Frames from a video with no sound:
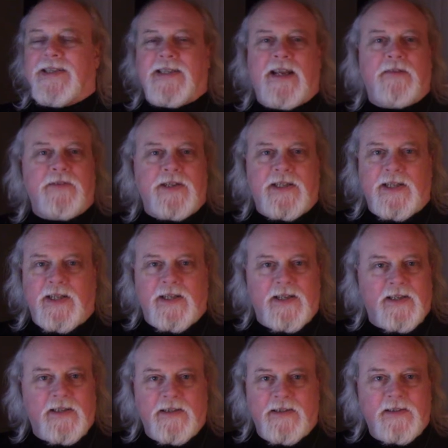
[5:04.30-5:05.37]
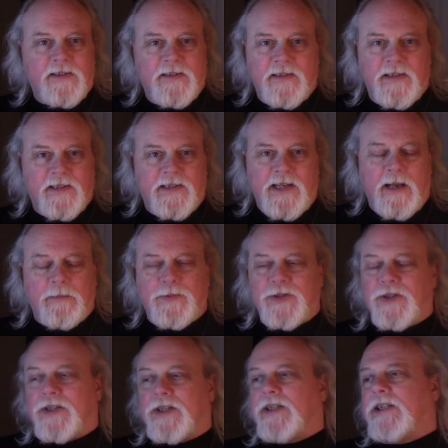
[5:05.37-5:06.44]
plays everything
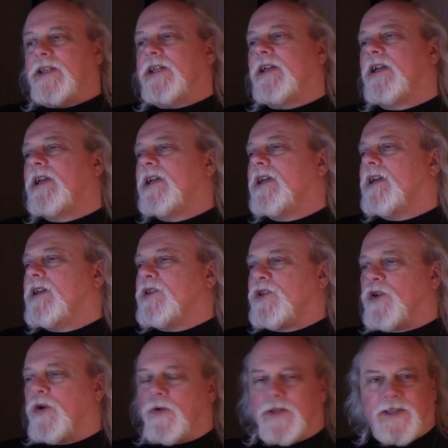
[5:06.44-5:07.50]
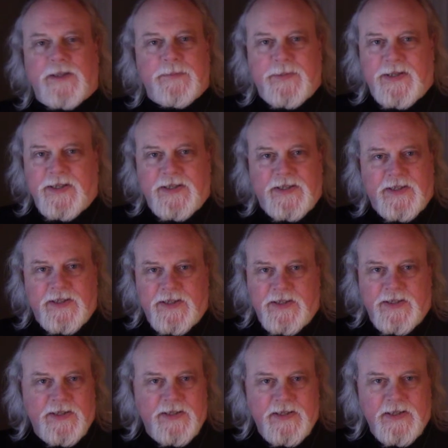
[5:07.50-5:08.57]
exceptionally, Joel
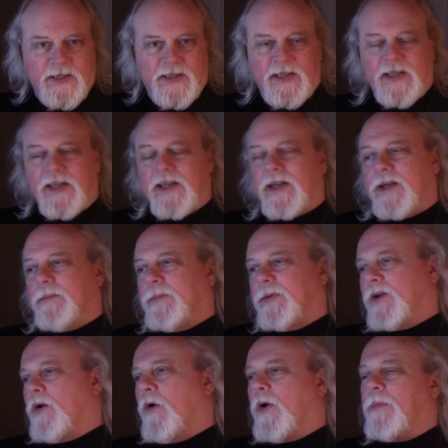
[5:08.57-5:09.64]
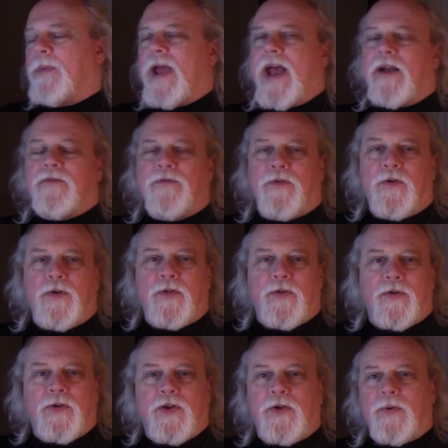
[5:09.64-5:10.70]
Simkis. But going back
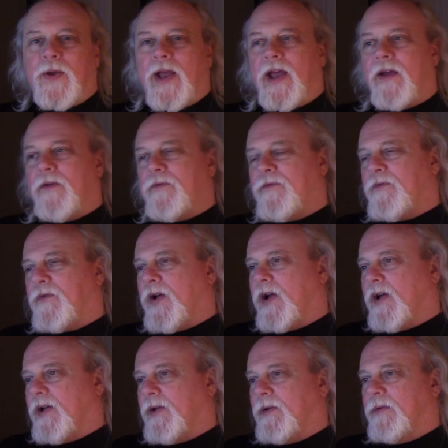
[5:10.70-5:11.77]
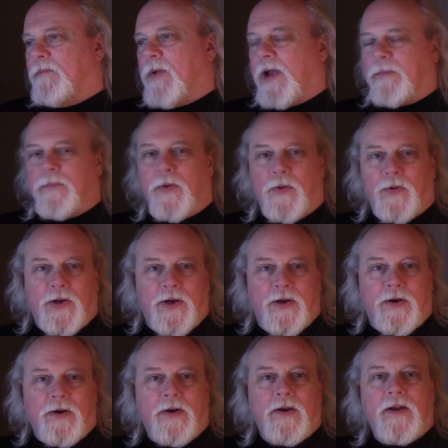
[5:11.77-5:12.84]
further, you have Mike
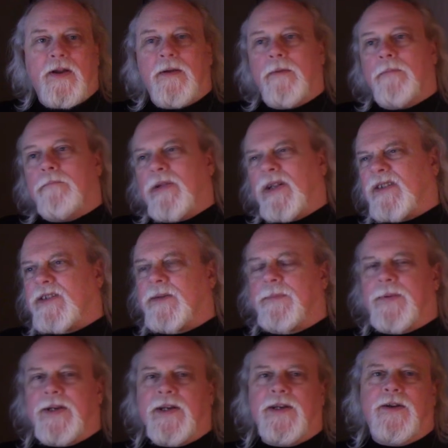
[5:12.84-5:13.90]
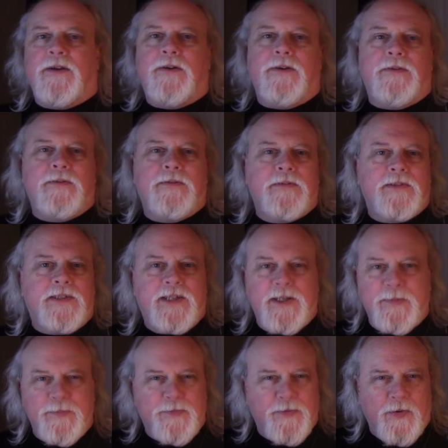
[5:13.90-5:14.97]
Bollier, Bill Sapino,
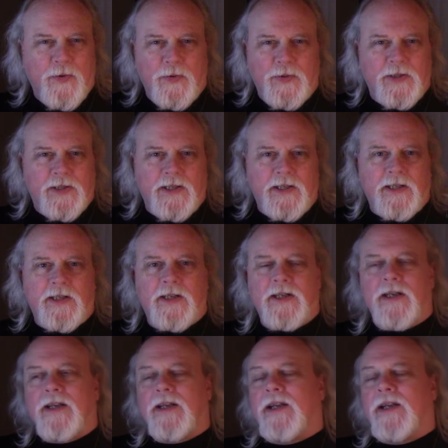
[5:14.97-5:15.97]
Tim Foley